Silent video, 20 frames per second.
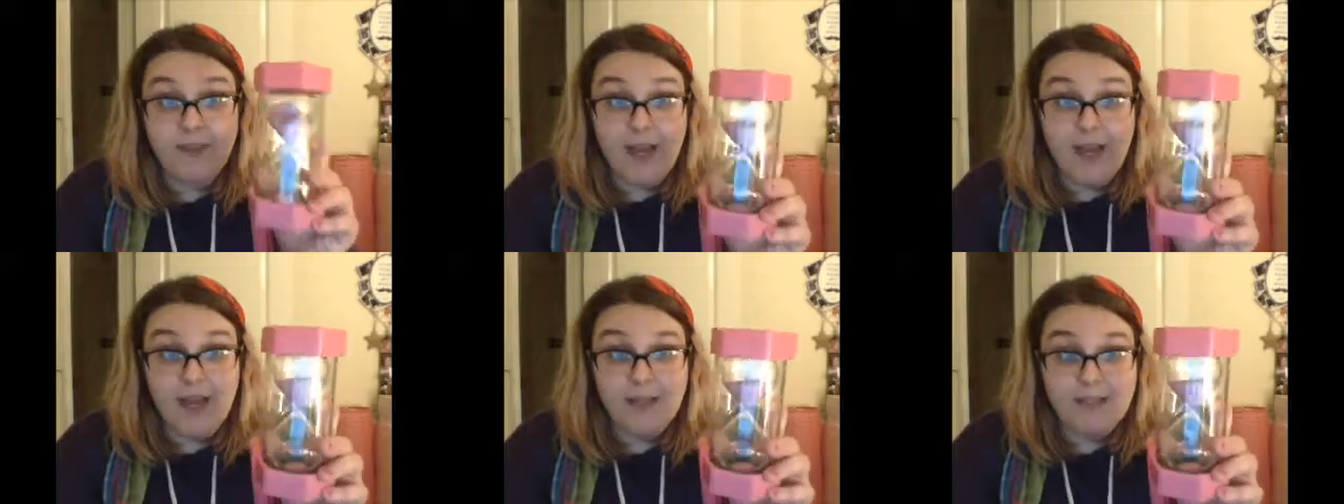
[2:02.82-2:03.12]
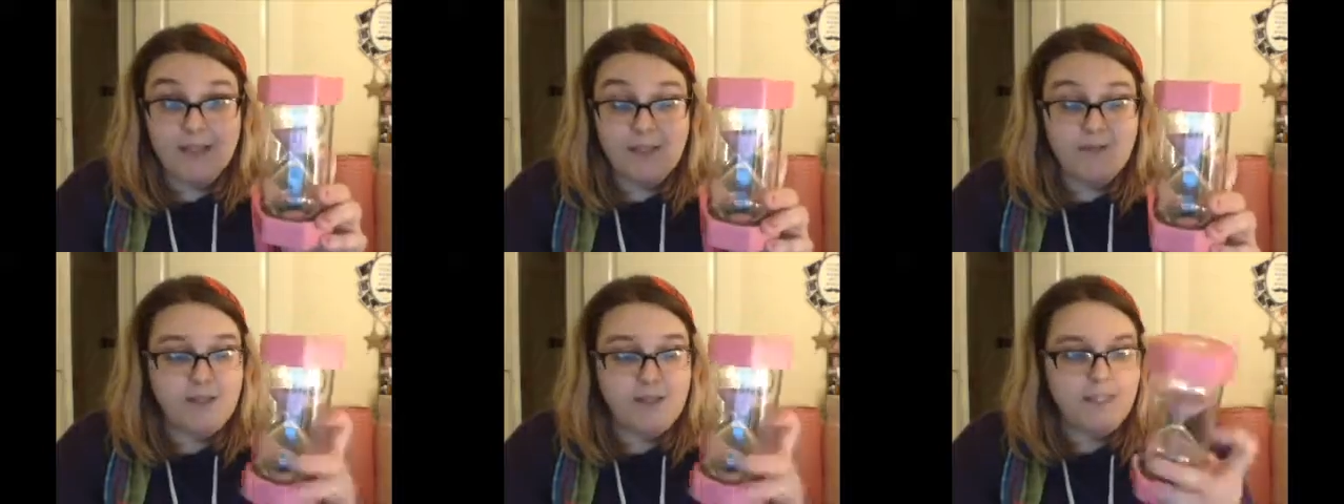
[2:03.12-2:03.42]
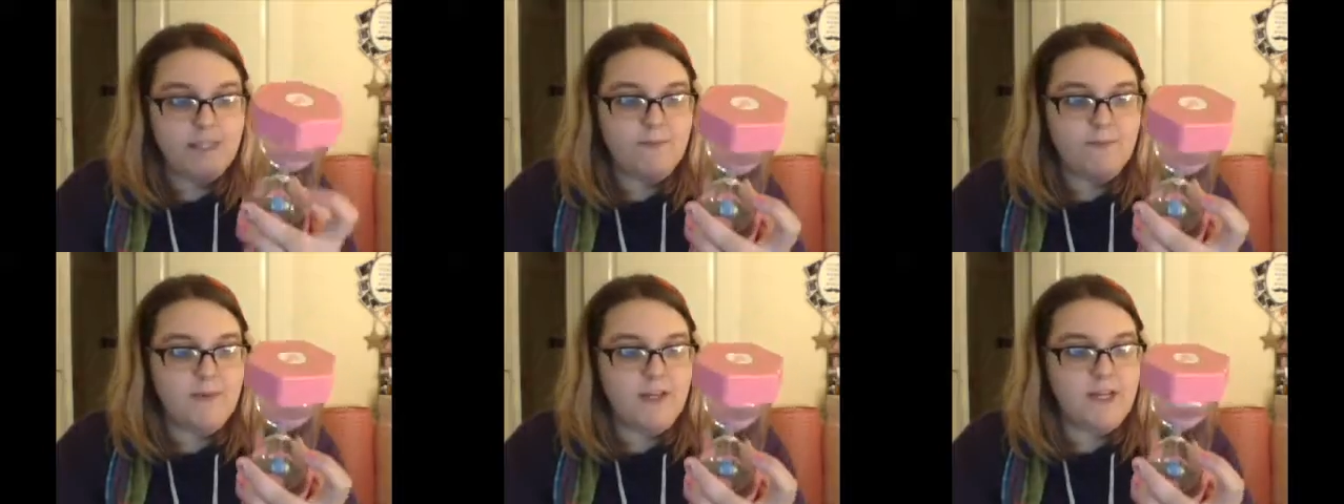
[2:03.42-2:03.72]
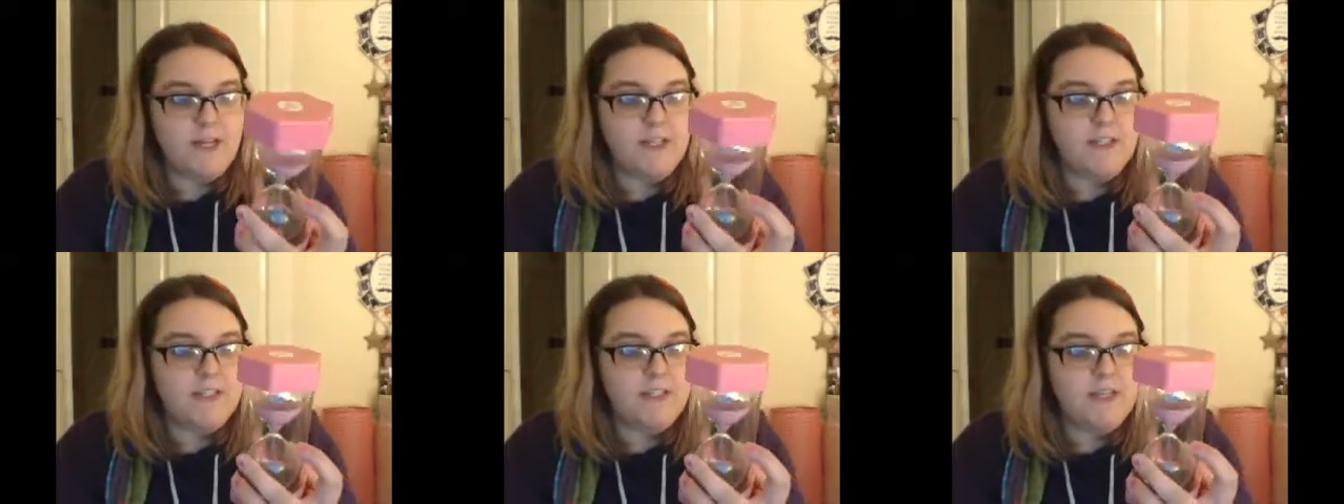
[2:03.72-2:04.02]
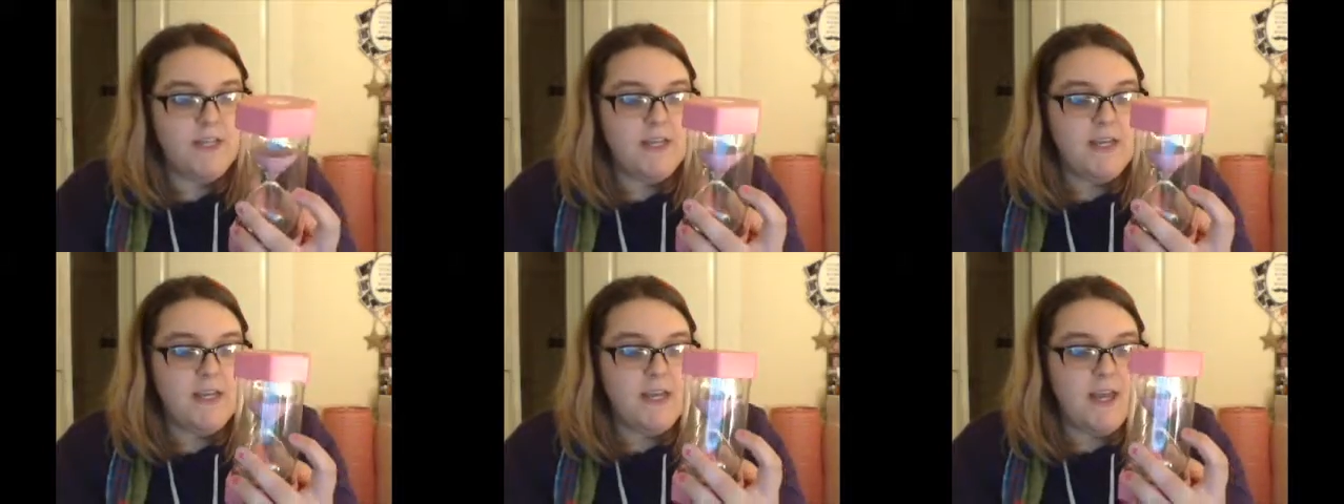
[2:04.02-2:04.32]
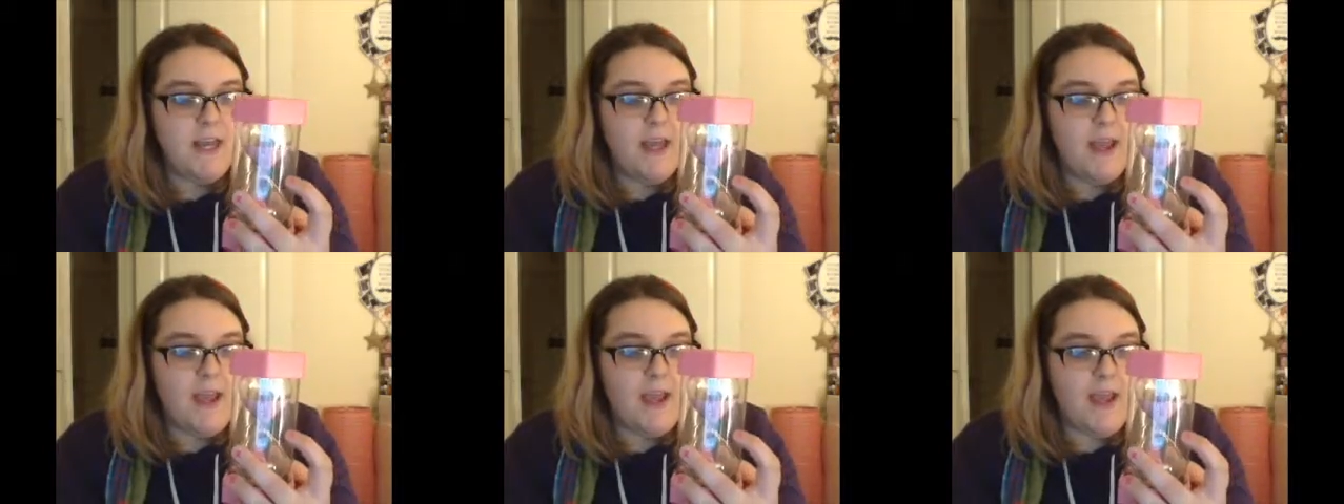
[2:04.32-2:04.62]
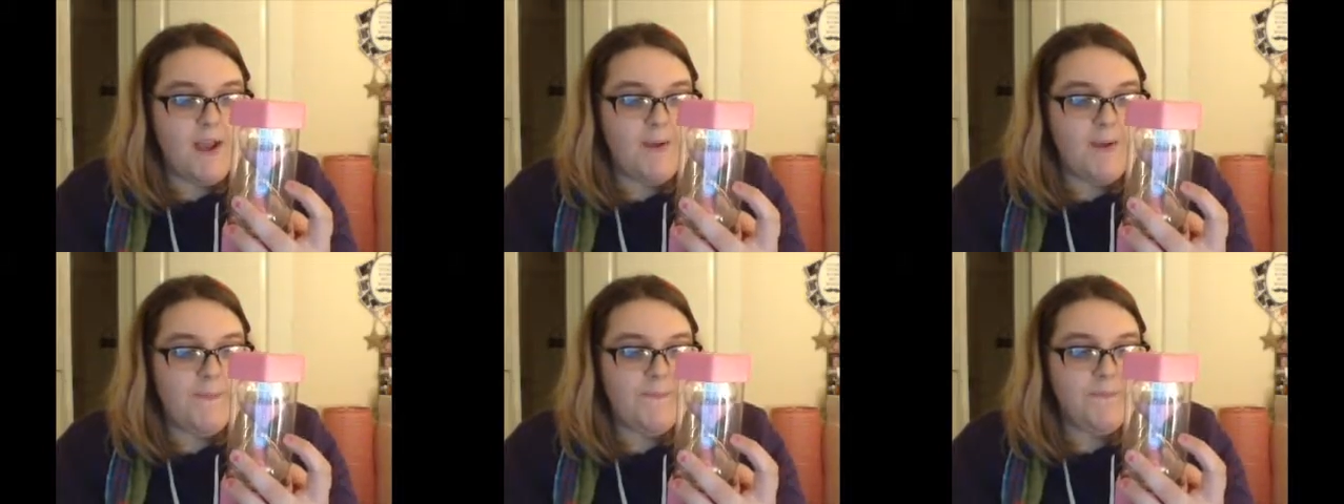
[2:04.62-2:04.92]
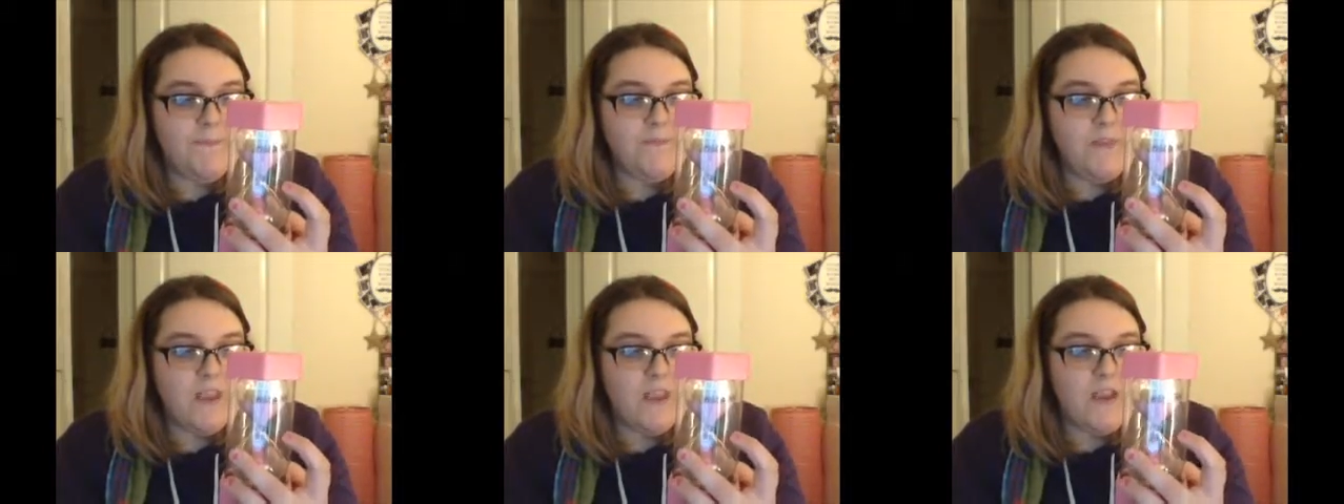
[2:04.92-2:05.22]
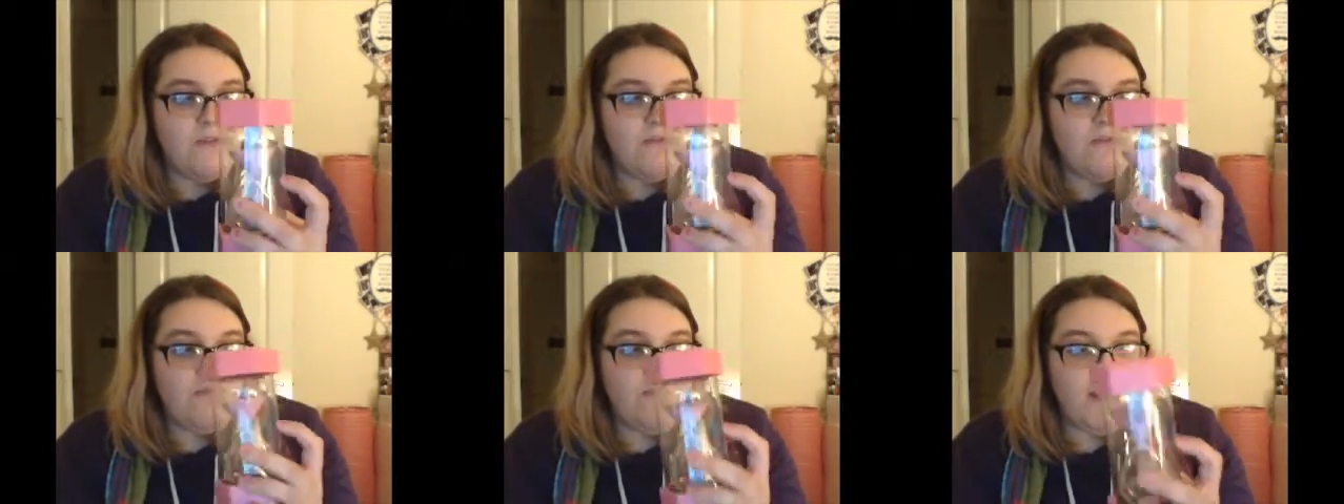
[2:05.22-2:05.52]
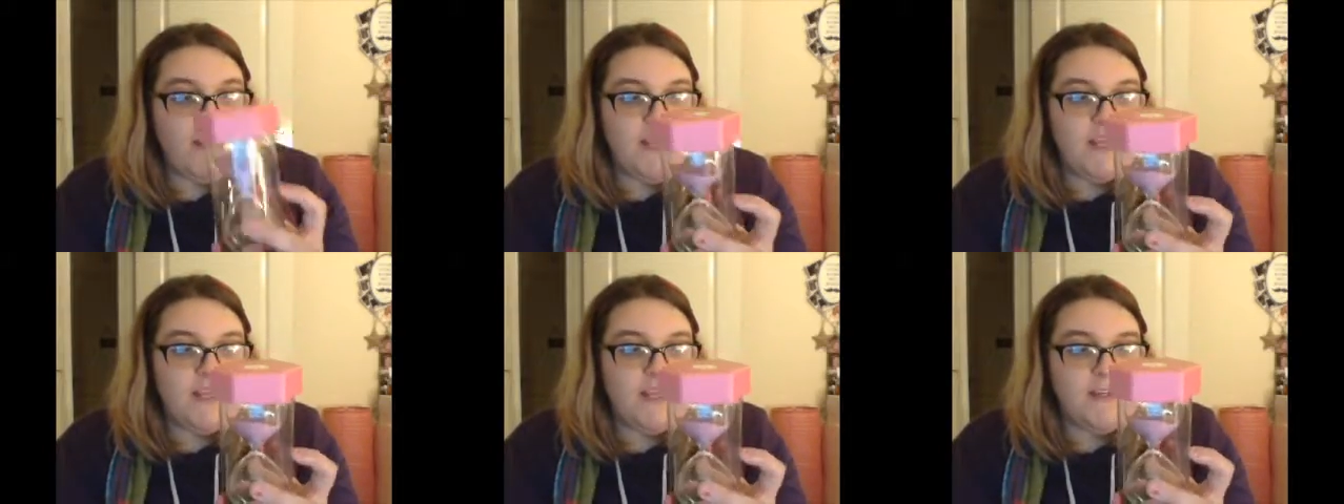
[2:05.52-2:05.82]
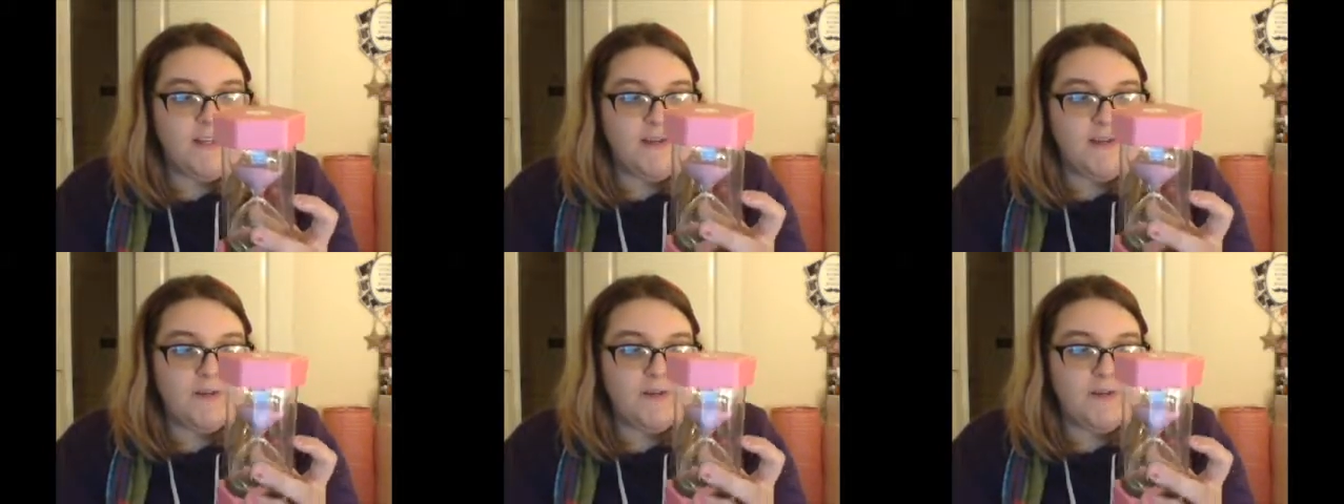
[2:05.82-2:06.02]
that activity is finished. Really good,